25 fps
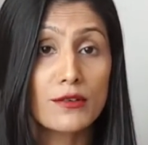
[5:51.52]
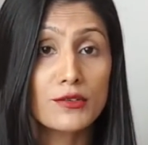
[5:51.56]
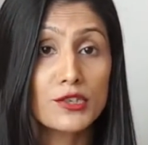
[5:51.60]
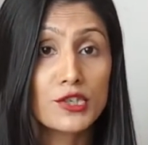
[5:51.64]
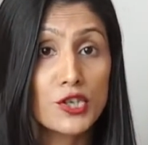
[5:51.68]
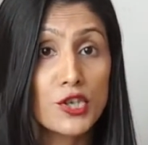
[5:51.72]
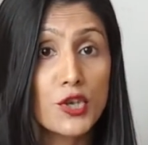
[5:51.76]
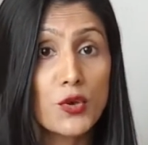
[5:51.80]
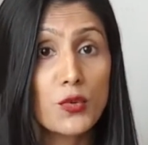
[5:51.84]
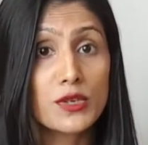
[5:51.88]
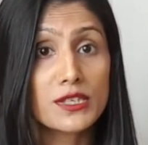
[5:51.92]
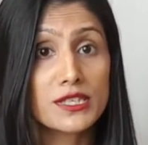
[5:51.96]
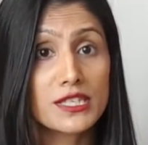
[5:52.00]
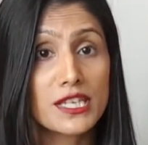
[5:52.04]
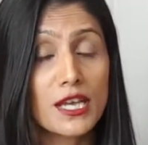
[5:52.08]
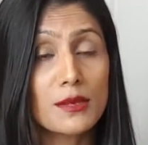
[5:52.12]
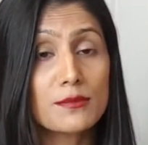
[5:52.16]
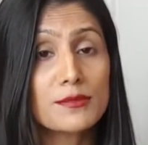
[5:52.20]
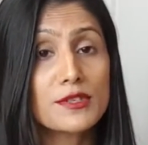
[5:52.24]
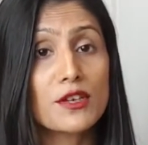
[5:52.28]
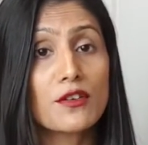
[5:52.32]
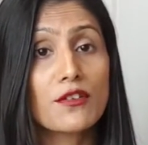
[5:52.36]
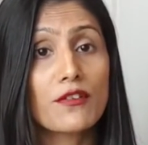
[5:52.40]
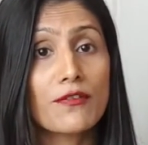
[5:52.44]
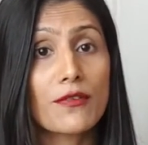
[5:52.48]
to you in terms
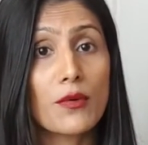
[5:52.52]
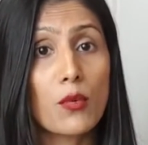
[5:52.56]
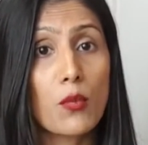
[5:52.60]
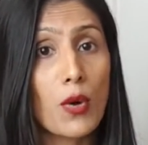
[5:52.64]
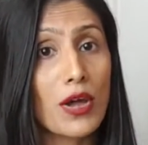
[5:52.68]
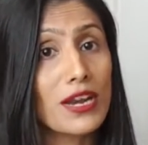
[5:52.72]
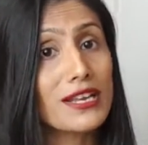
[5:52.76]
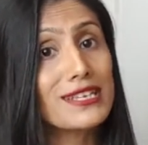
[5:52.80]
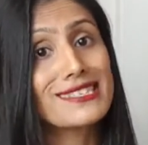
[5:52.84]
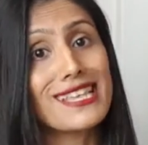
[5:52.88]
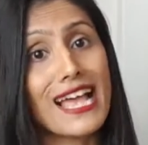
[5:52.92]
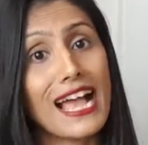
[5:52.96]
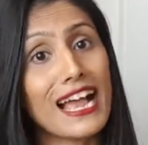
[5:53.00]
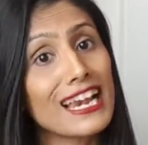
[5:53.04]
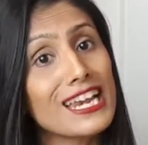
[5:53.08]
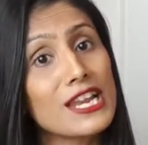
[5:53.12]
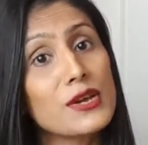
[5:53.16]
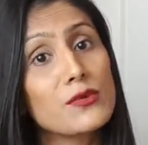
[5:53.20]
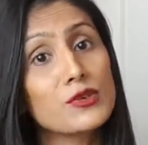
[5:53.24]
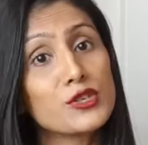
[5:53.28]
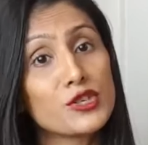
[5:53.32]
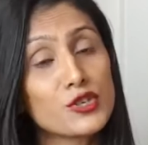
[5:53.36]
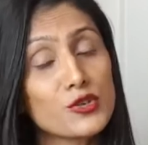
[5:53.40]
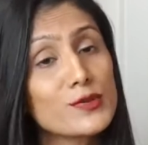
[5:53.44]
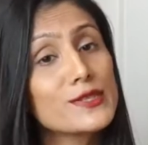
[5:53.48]
of what exactly
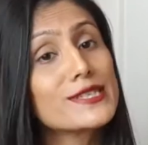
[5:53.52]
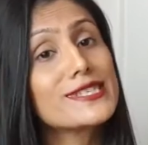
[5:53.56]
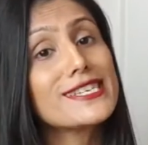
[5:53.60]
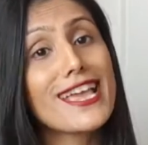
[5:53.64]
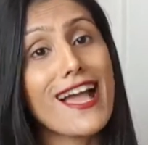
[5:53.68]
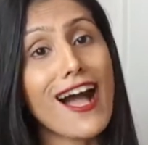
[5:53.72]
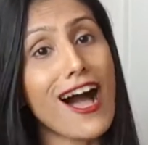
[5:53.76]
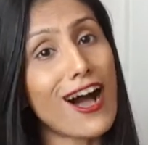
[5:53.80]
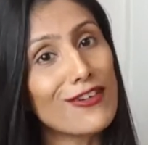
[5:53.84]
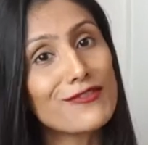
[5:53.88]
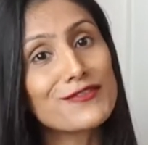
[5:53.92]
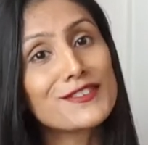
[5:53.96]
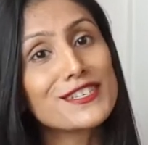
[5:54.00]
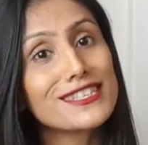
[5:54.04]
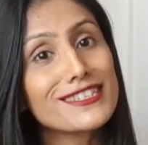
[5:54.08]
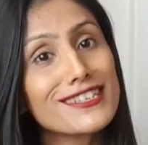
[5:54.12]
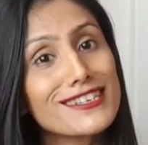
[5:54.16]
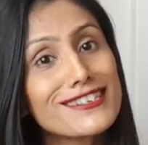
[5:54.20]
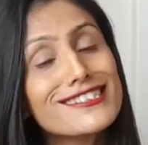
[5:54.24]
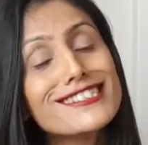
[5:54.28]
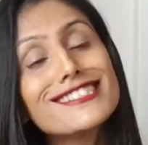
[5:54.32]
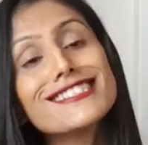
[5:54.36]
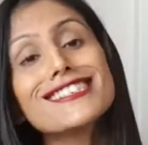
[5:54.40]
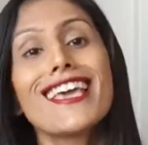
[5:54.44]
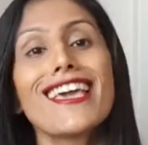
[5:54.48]
would you see after
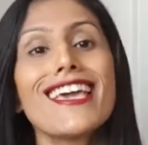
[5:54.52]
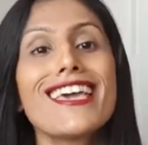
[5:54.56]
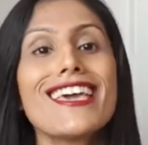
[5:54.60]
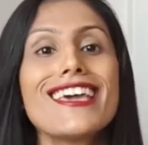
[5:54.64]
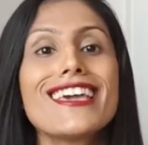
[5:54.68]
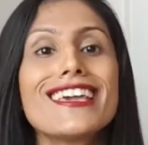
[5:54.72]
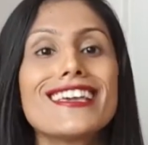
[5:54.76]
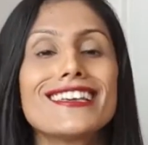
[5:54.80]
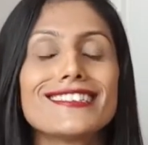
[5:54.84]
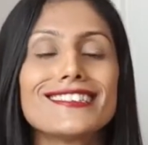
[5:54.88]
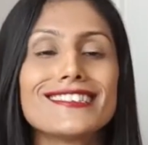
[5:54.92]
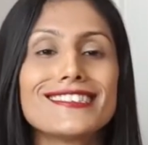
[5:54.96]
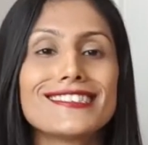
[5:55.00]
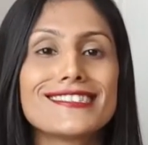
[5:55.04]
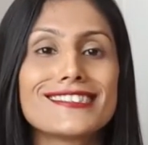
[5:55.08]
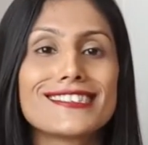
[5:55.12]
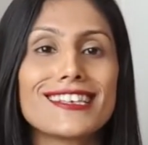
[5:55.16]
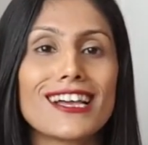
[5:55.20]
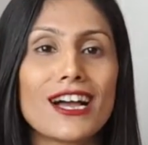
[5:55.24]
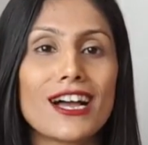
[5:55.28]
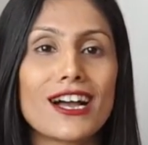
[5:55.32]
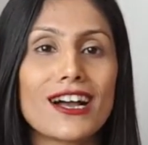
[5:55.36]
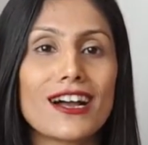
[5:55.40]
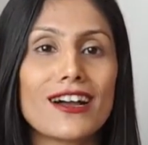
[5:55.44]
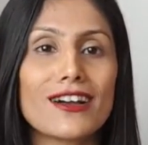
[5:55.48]
this is
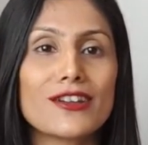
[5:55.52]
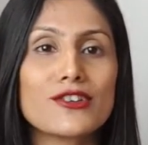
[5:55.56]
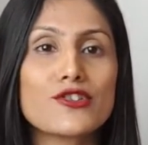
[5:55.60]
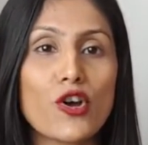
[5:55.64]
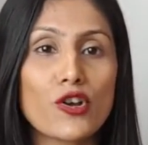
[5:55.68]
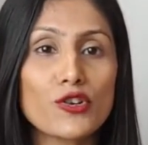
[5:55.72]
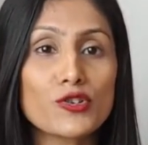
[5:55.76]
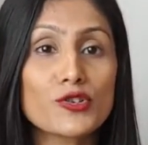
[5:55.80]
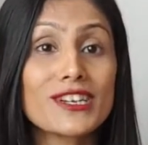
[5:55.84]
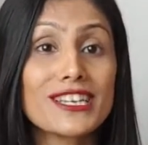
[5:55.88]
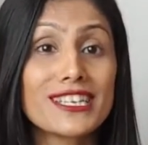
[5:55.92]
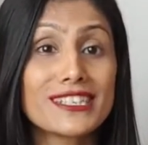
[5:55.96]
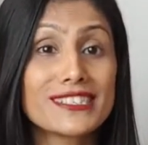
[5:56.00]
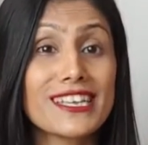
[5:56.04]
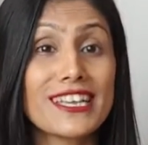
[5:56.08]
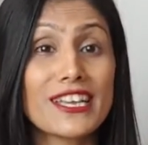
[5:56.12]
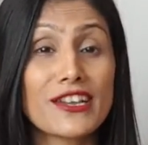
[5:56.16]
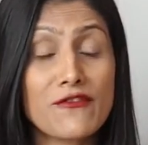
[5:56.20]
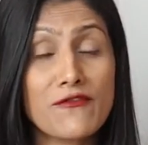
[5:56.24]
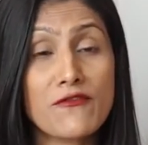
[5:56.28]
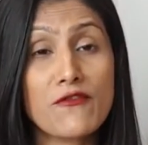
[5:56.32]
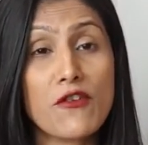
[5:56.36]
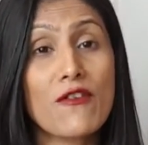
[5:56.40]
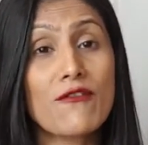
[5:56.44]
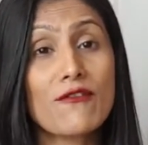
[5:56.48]
not really taken
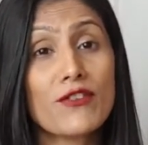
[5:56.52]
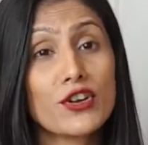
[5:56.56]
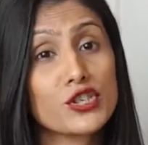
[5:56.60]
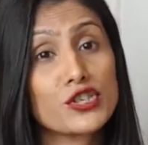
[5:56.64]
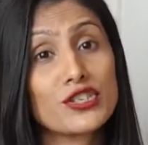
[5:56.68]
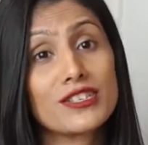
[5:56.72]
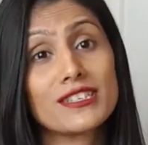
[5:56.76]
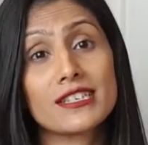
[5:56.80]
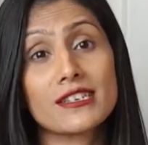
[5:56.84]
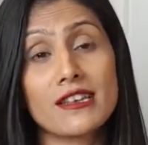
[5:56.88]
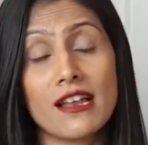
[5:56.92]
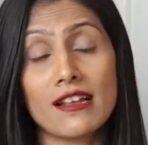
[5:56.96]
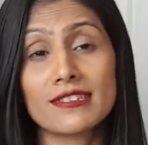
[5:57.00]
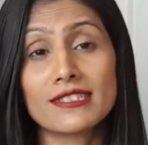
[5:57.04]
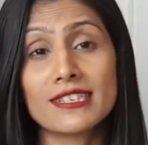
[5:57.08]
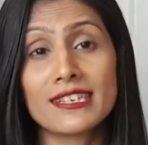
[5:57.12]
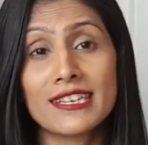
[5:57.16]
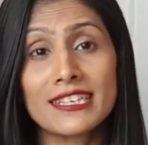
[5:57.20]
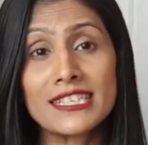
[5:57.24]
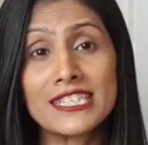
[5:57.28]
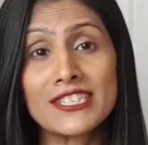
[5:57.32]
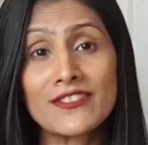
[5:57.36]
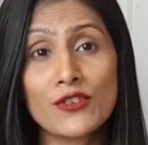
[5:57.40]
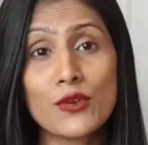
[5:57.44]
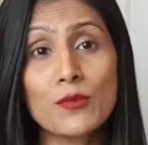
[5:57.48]
from Virgin Atlantic
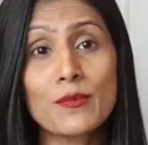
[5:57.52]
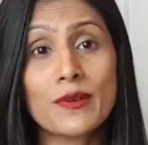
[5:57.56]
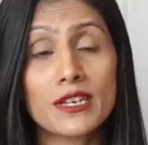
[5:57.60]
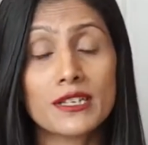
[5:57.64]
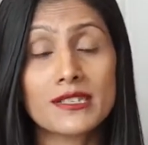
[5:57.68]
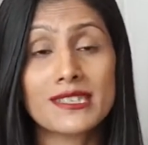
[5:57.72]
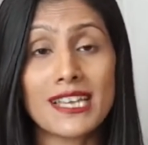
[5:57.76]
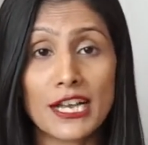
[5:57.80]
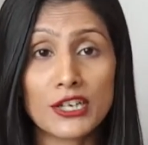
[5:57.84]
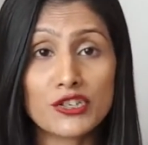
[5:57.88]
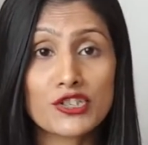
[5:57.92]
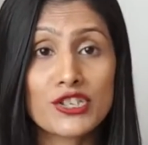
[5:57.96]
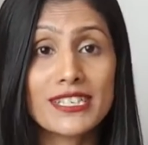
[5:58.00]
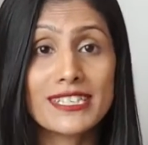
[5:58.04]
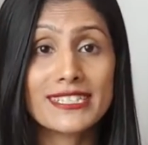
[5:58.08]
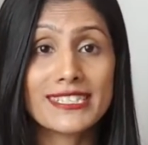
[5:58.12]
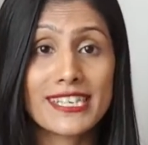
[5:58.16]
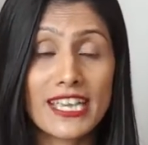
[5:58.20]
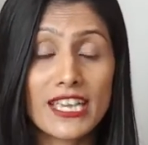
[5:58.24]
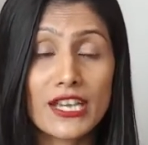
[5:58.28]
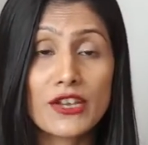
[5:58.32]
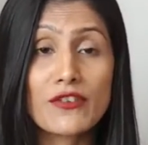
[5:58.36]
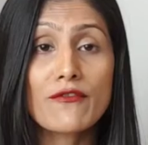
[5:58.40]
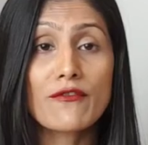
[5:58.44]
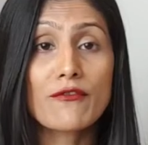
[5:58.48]
interview, but it's actually
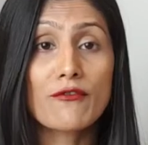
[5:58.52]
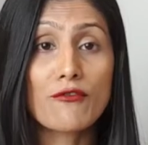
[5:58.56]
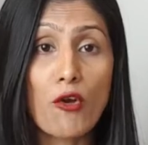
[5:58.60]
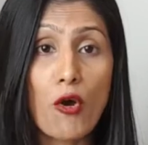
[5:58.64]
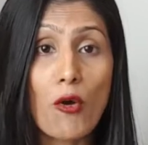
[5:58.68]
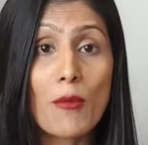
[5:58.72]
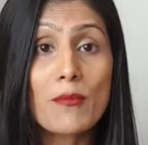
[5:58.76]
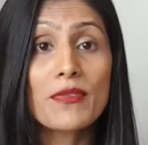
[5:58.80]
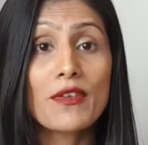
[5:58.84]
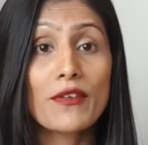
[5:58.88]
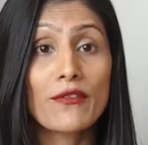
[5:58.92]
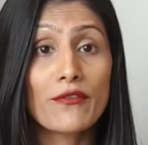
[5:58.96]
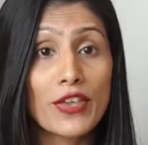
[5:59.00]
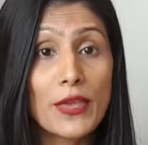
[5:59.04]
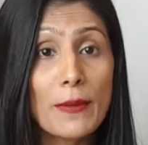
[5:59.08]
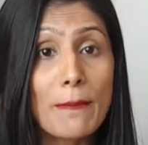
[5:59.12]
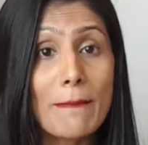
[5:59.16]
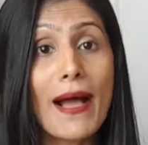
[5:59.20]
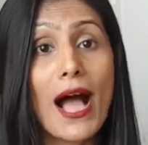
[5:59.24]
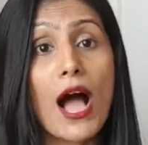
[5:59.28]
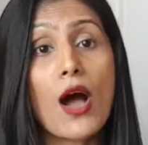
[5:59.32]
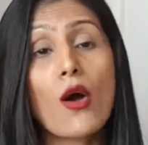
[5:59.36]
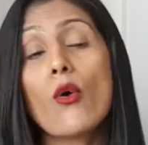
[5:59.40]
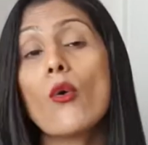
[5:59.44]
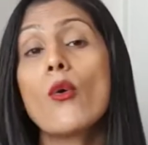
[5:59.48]
taken from the
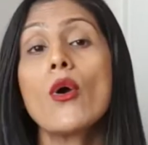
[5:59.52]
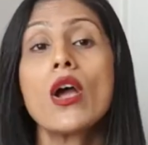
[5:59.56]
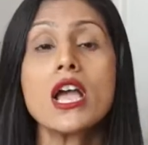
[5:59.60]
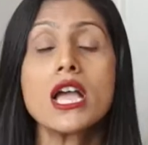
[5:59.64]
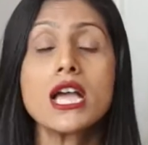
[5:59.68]
wepow